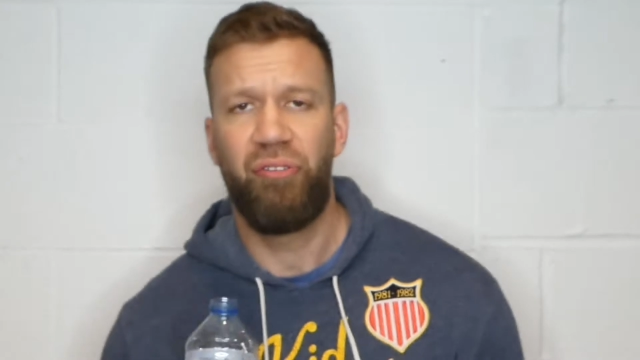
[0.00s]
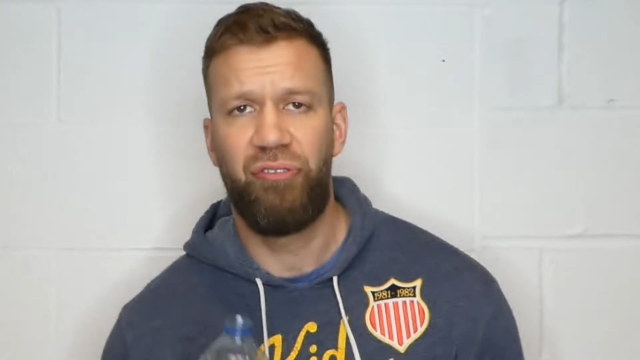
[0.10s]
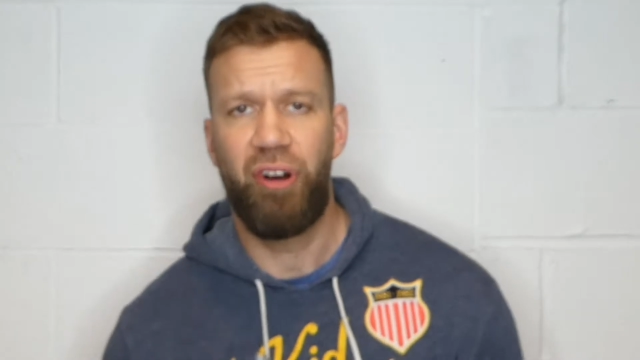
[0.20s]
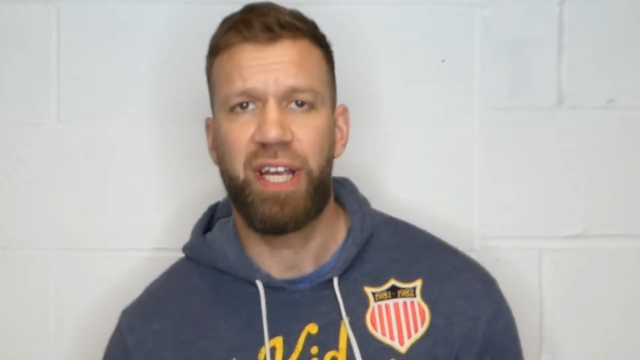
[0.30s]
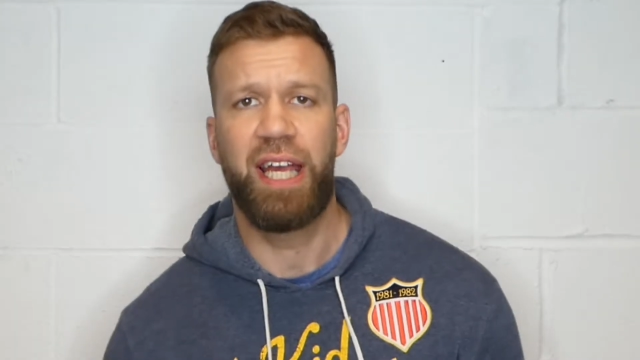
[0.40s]

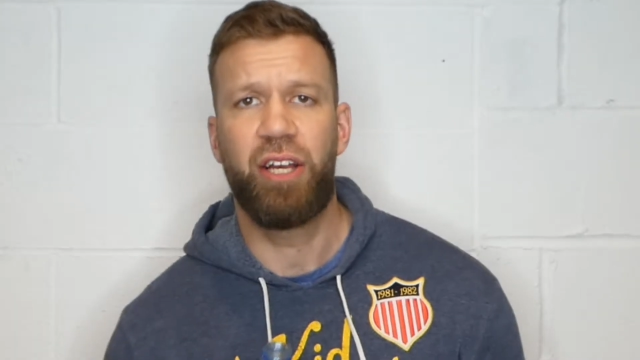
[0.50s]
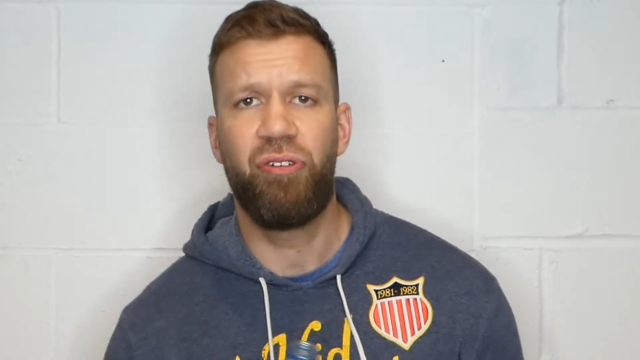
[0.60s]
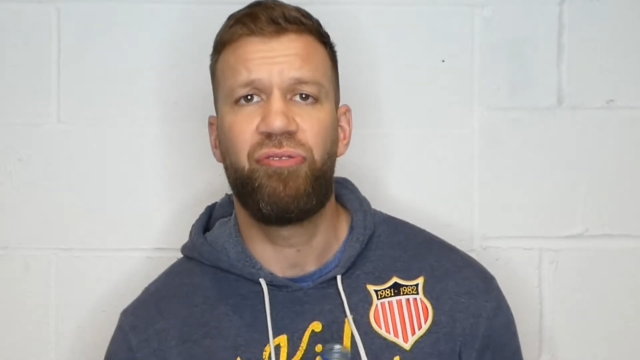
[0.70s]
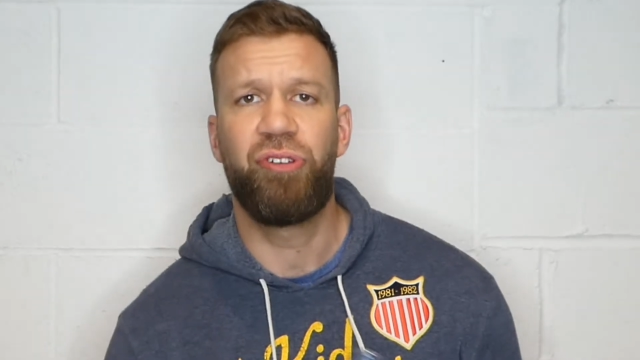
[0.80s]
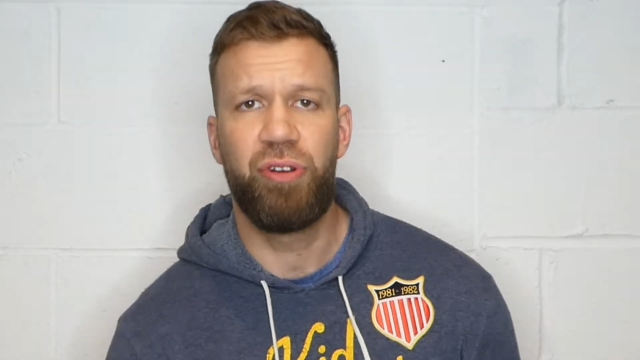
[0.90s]
fucking
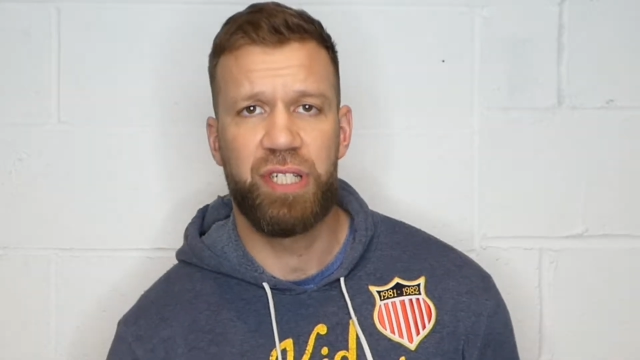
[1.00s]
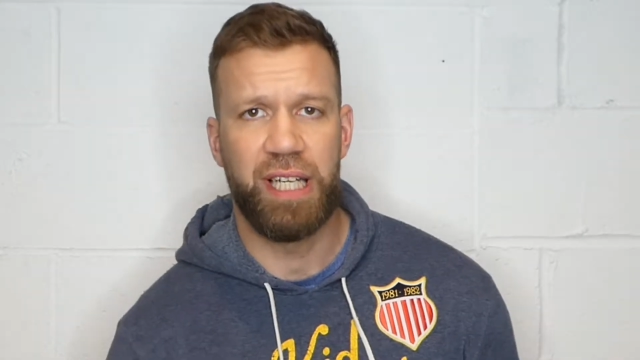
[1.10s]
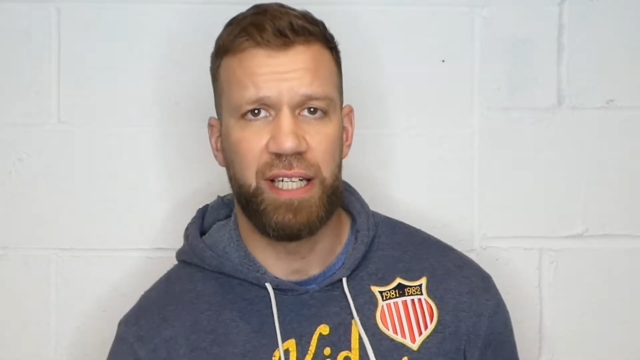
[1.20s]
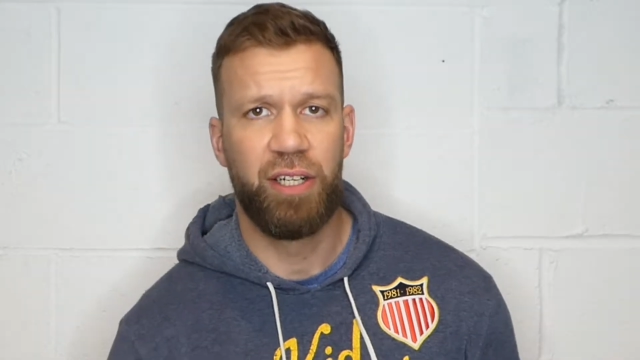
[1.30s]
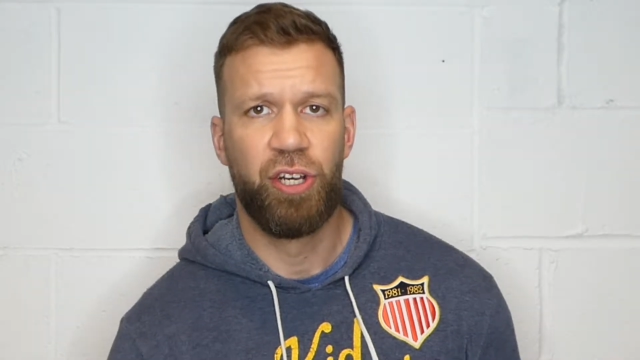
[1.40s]

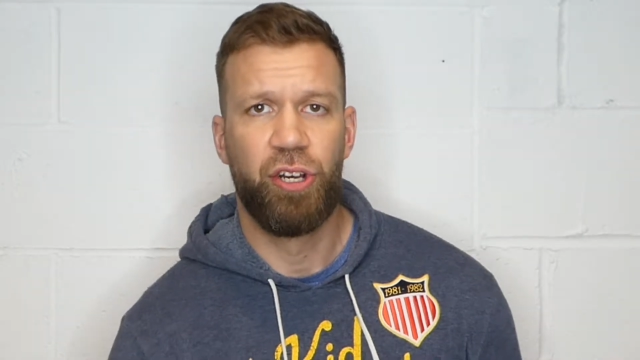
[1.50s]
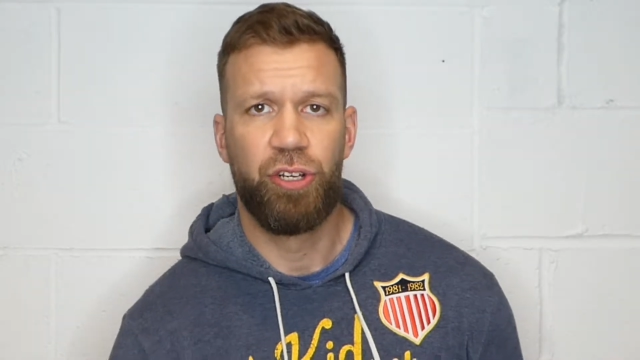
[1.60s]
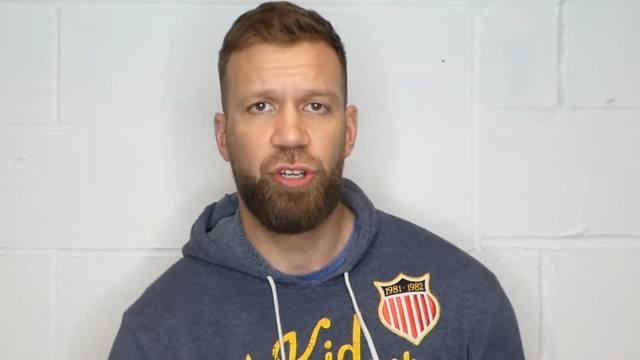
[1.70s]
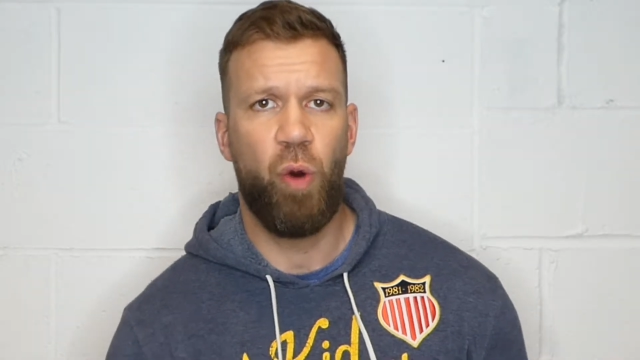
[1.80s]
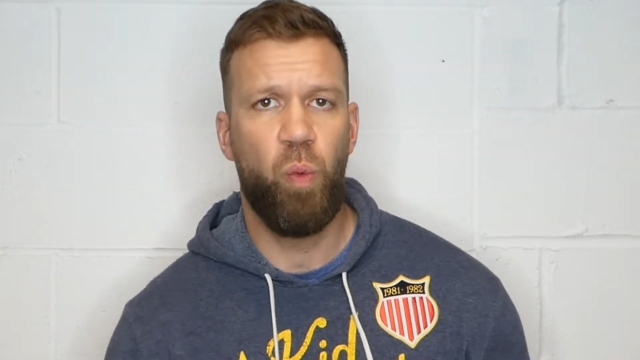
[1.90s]
confusing
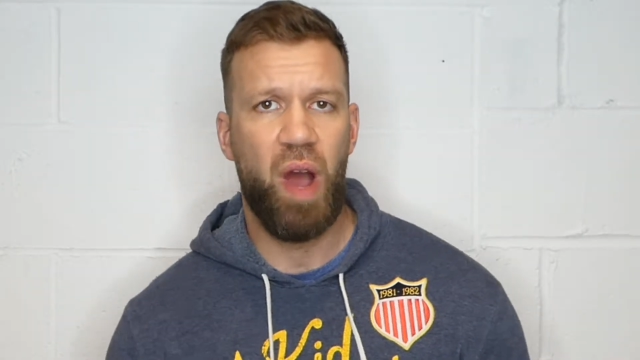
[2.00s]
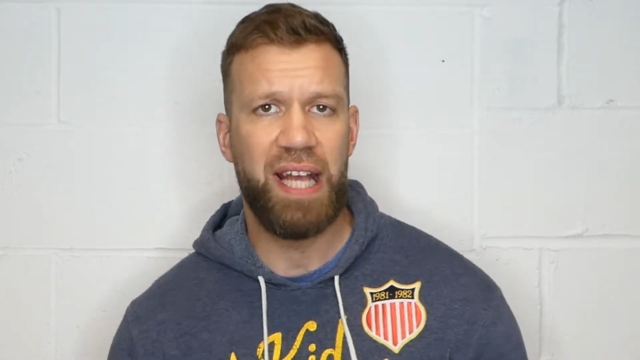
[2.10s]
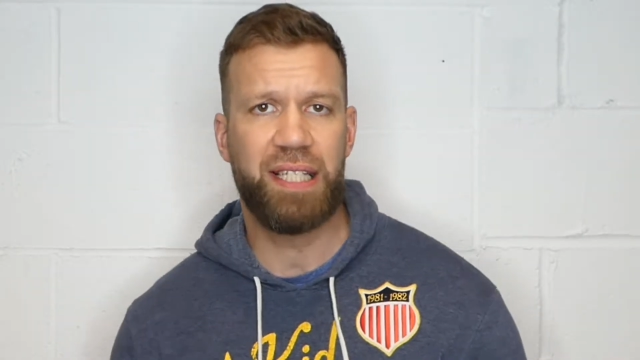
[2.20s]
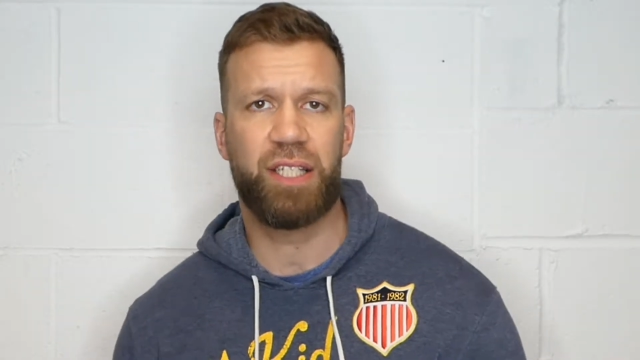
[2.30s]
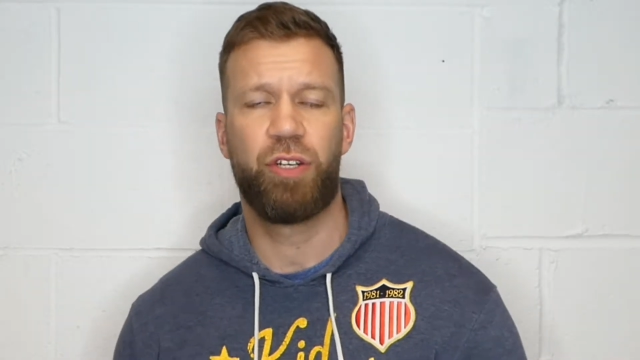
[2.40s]
your
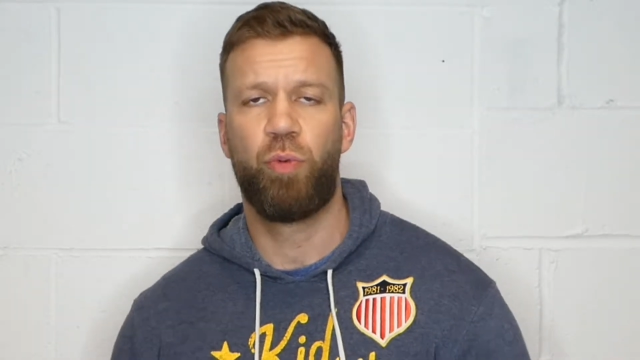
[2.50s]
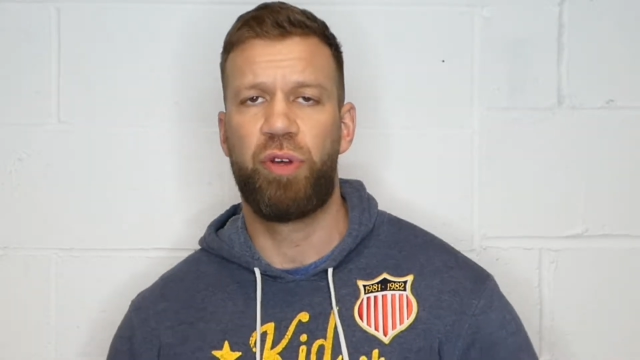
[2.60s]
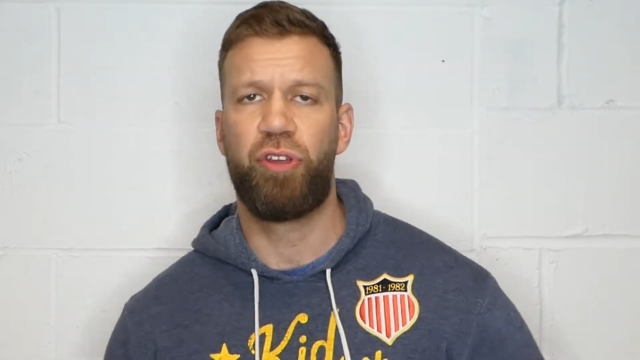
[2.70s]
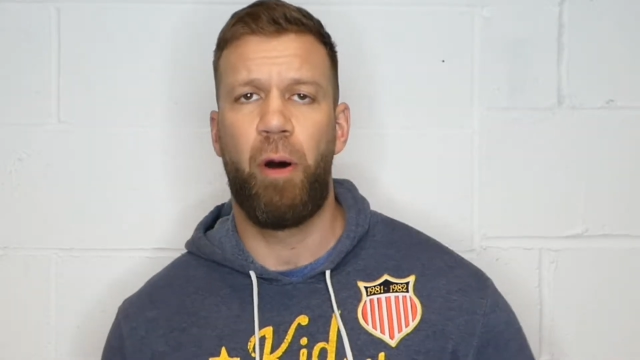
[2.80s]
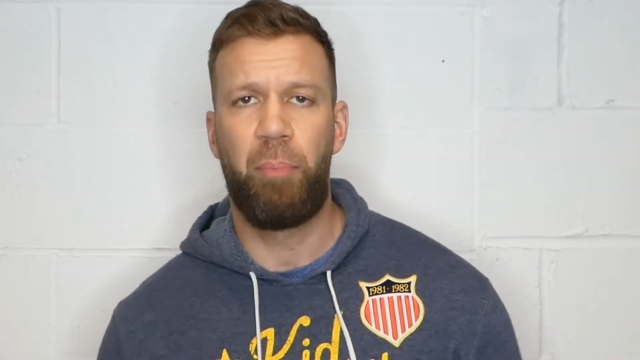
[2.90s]
weight with
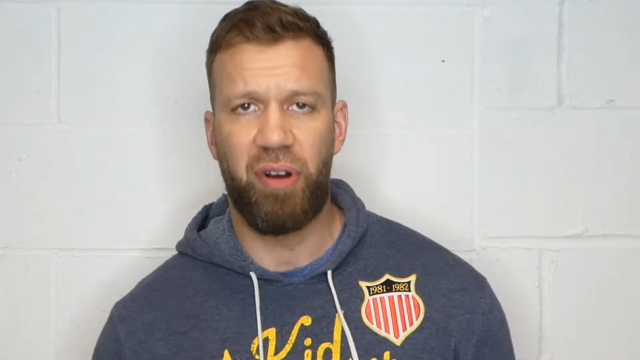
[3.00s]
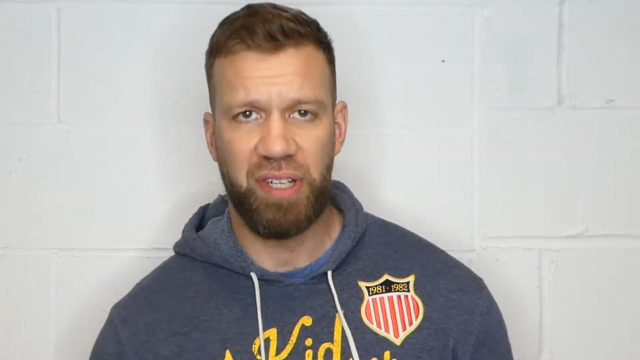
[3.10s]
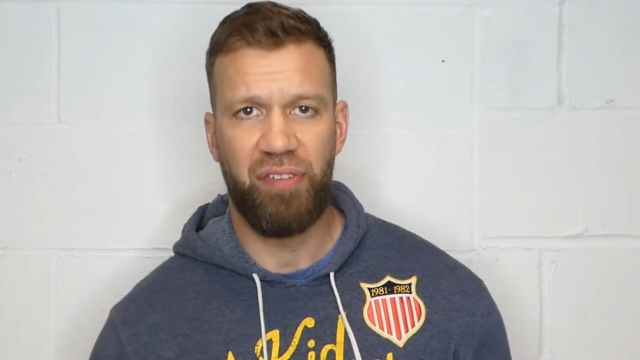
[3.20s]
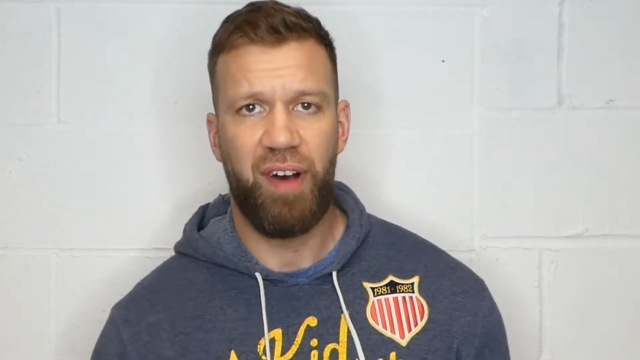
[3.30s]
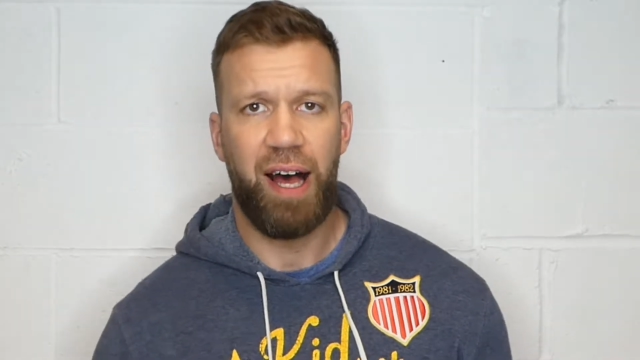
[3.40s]
your body
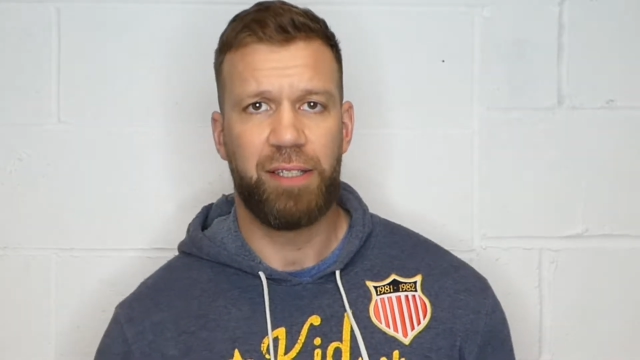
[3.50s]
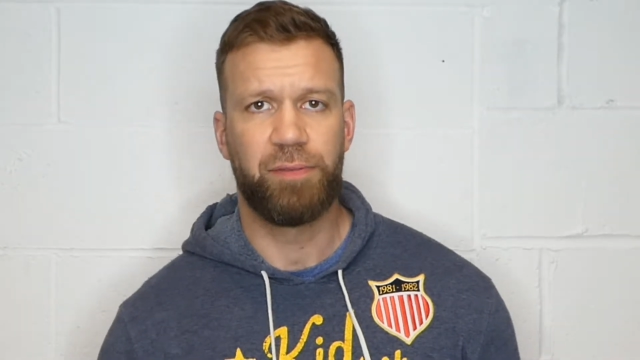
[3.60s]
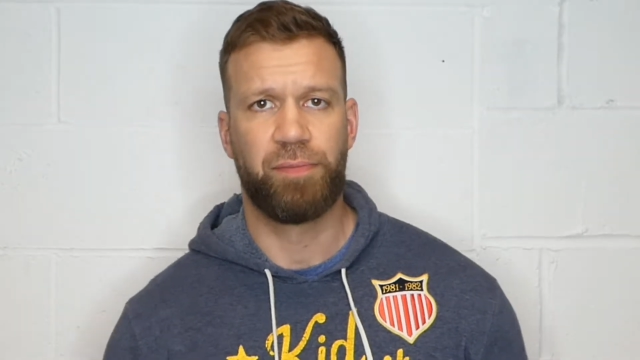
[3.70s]
fat.